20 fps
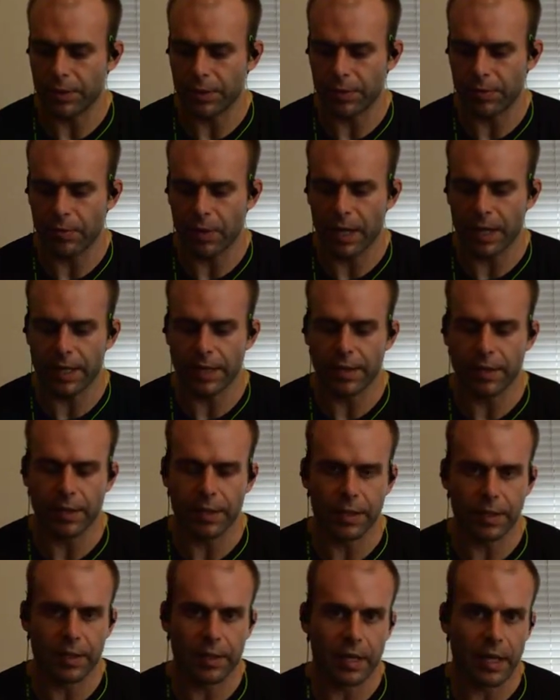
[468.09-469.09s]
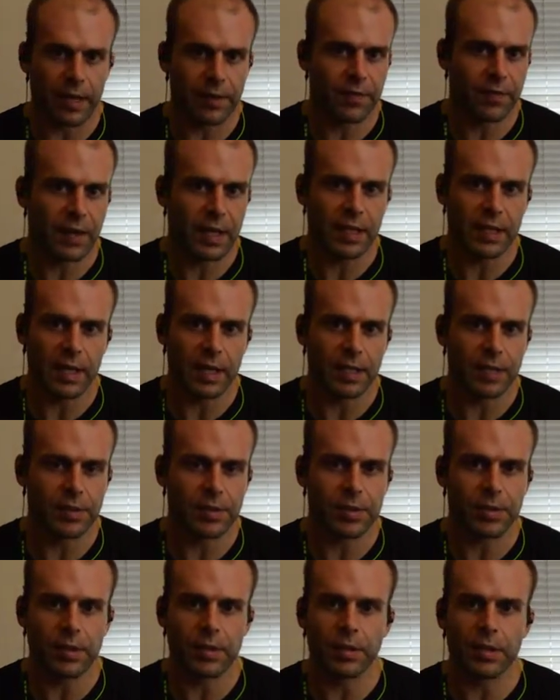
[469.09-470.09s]
right ear here. I find that
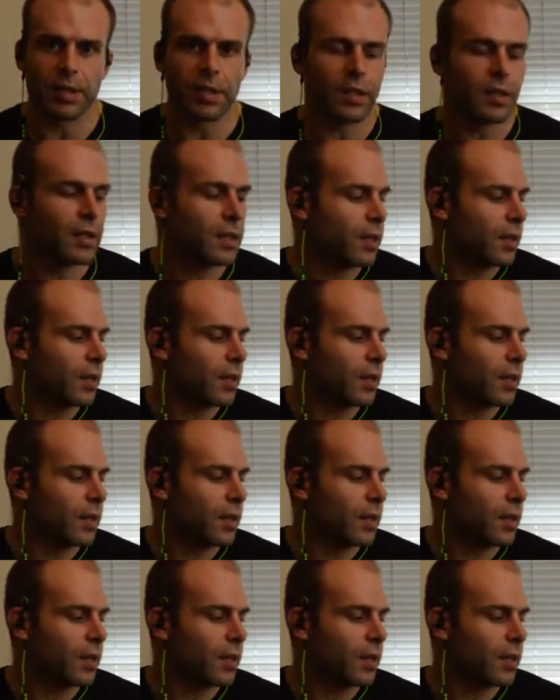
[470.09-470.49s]
instantly.